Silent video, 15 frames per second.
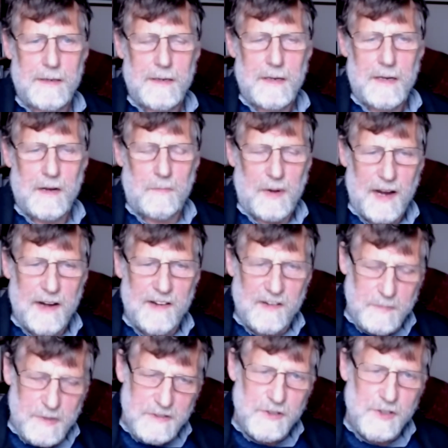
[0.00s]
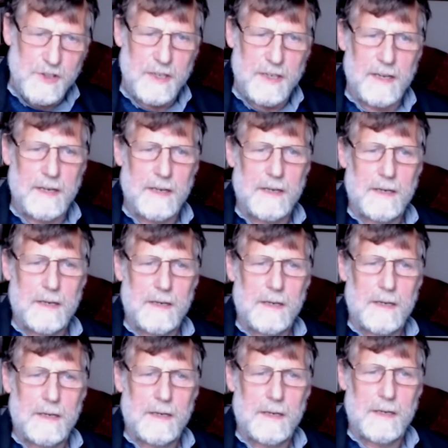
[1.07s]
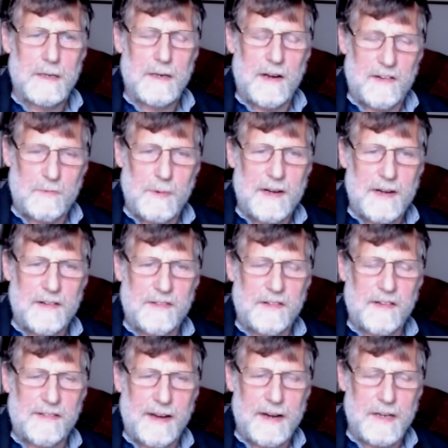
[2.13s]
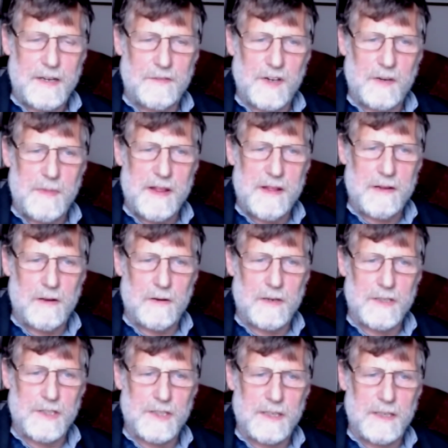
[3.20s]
applies spiritually as well as to scientific methodology.